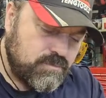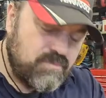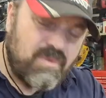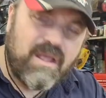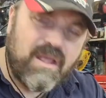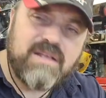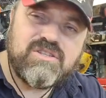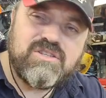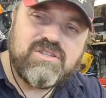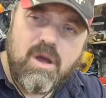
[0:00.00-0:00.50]

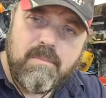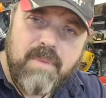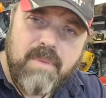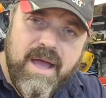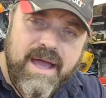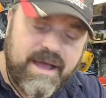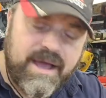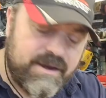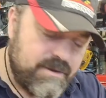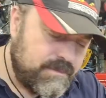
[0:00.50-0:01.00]
It's not
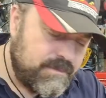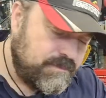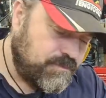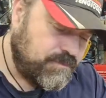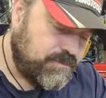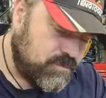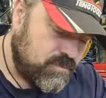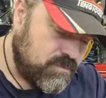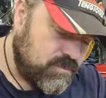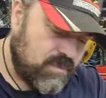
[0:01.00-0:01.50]
bad,
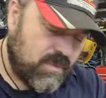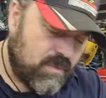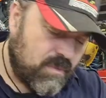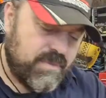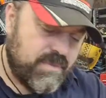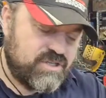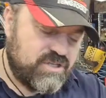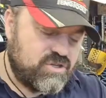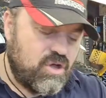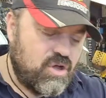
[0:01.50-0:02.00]

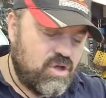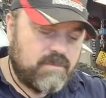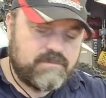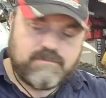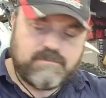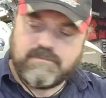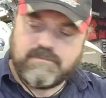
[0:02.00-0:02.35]
but it's not